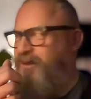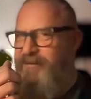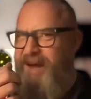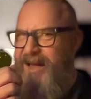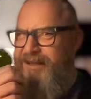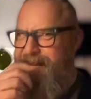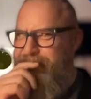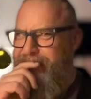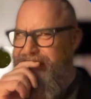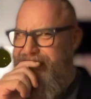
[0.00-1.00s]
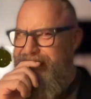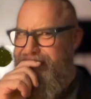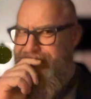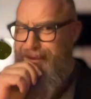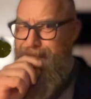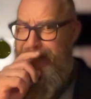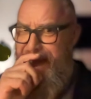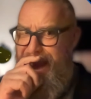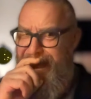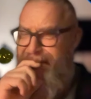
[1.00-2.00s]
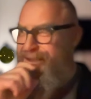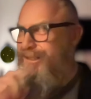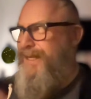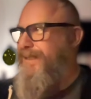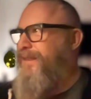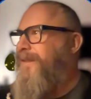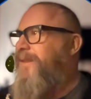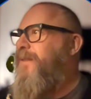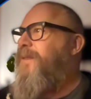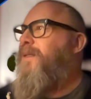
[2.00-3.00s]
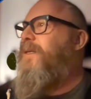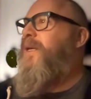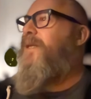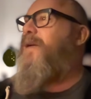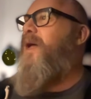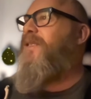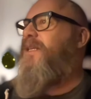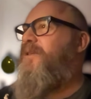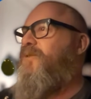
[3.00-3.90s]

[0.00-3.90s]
a valid submission? Is this some p-hacking shit? In the context of